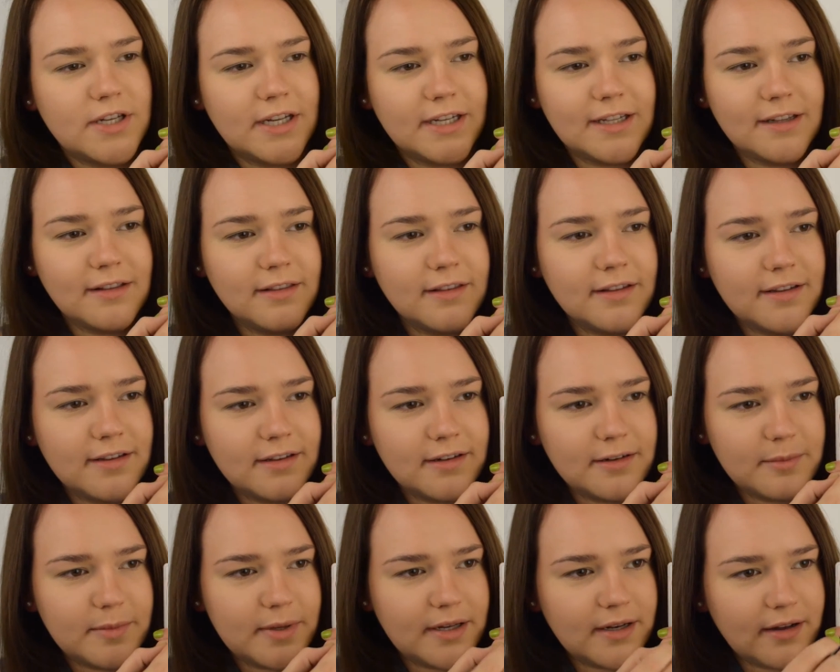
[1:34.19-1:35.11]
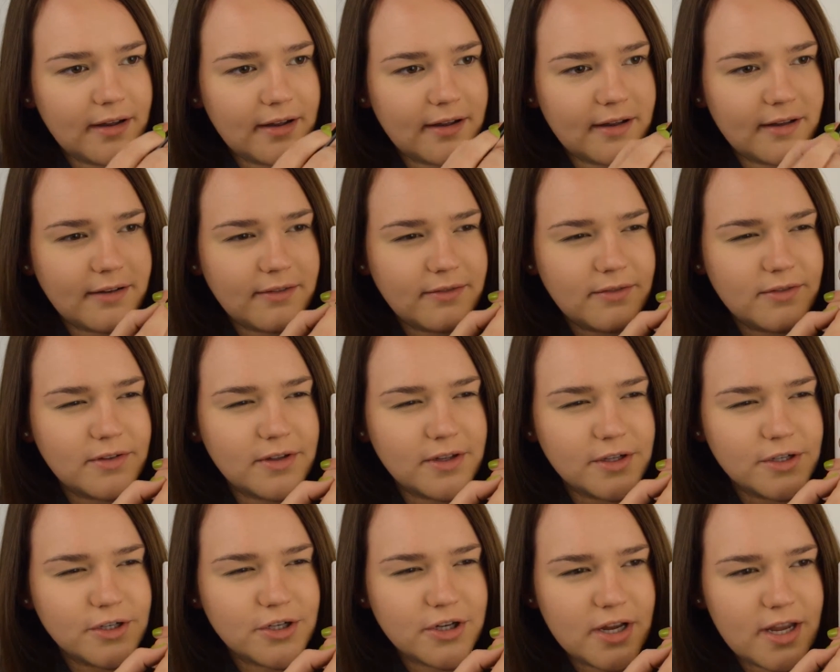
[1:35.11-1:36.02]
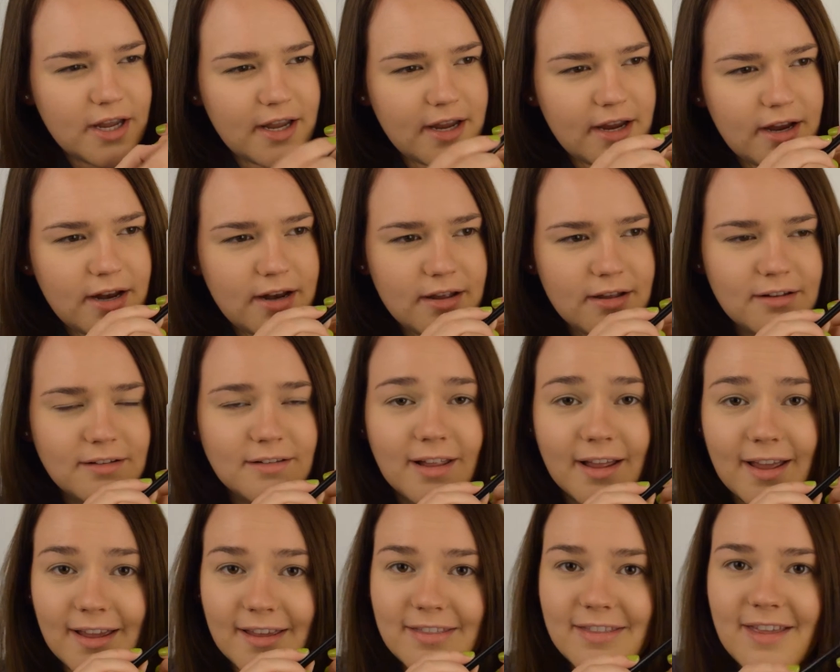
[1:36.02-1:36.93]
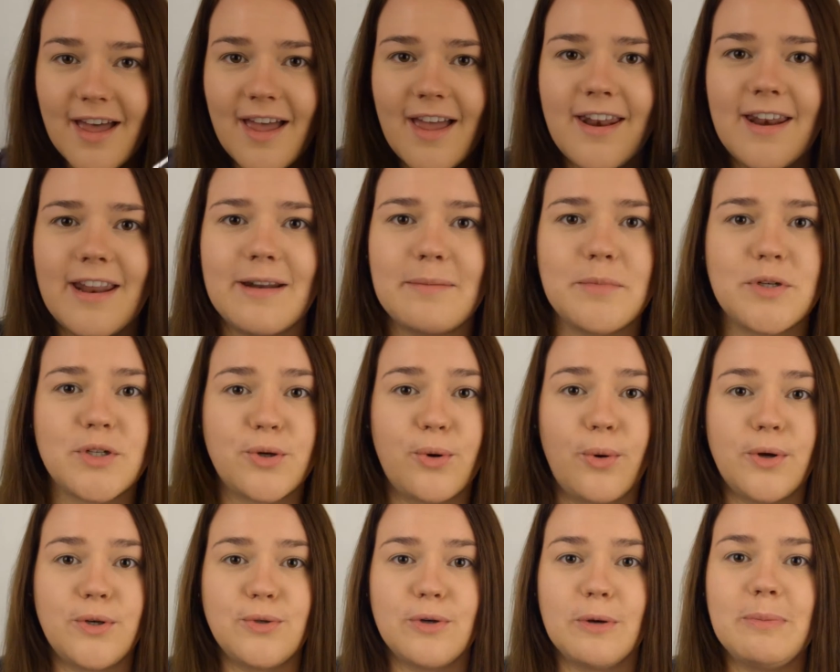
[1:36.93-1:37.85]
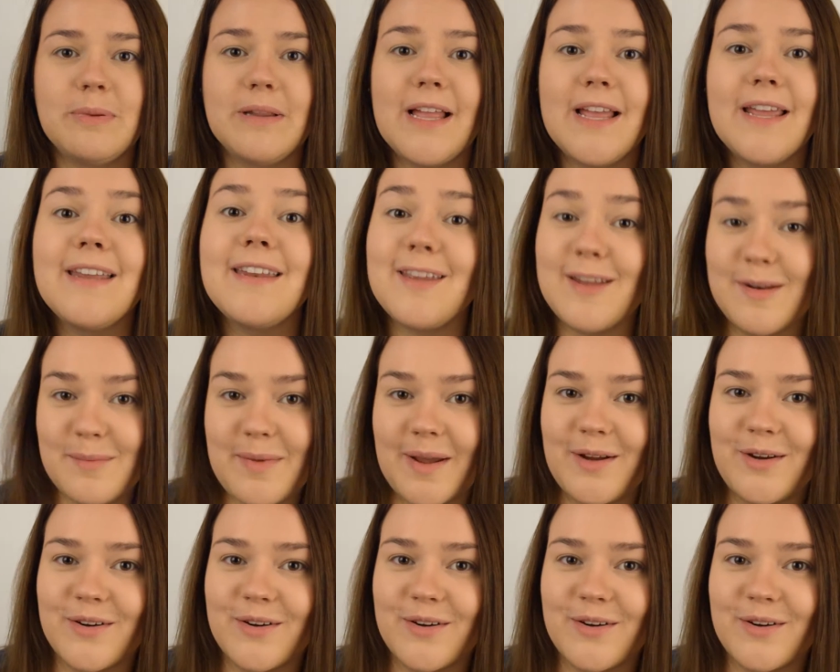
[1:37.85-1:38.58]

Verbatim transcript: take a little bit of the shade like that, and I'm just going to apply it in my